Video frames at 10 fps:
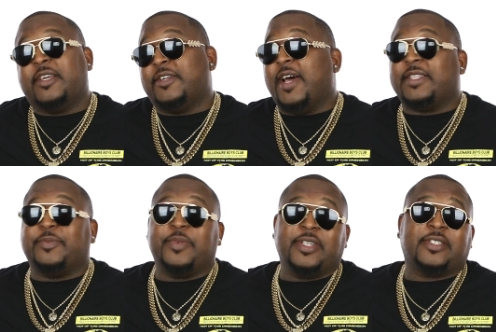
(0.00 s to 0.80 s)
you know, as a
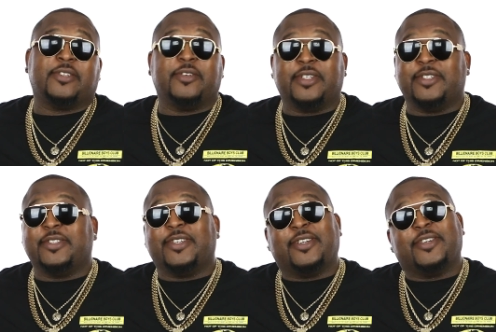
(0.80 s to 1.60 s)
business owner, you,
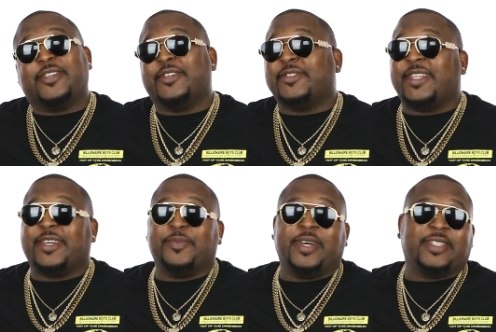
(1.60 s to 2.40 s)
you don't you don't think
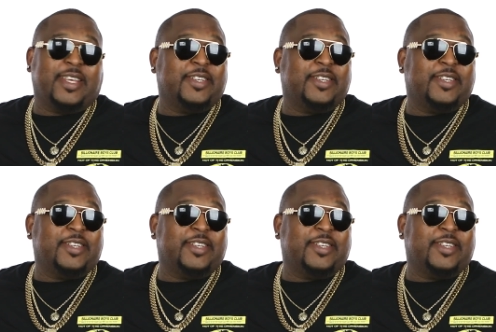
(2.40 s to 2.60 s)
about that.